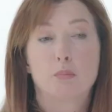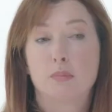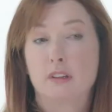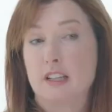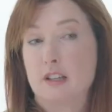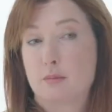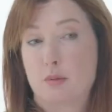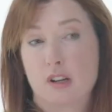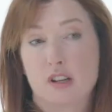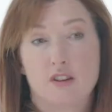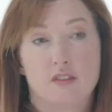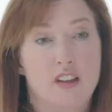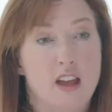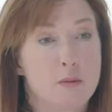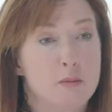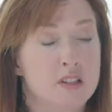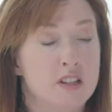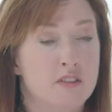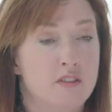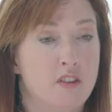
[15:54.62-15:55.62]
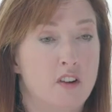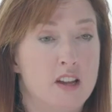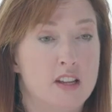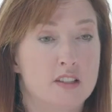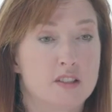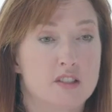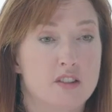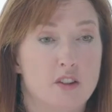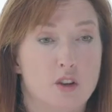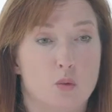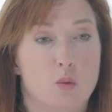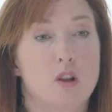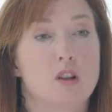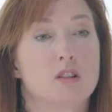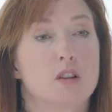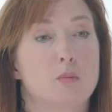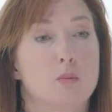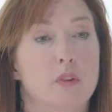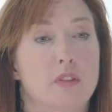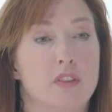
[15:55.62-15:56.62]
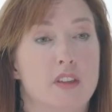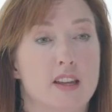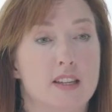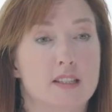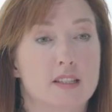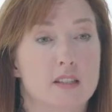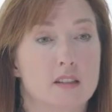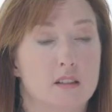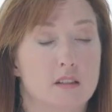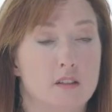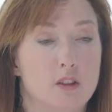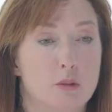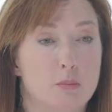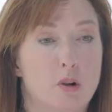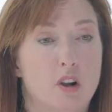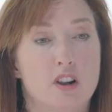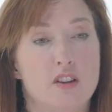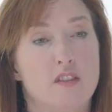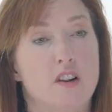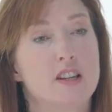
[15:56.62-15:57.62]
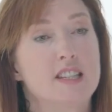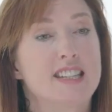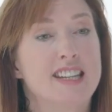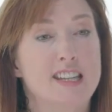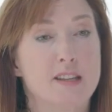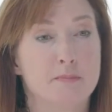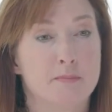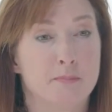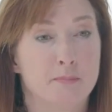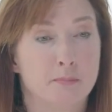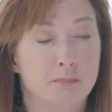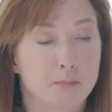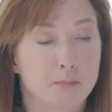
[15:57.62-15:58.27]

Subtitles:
Please bring your family and friends. They're welcome with us. They're part of our team.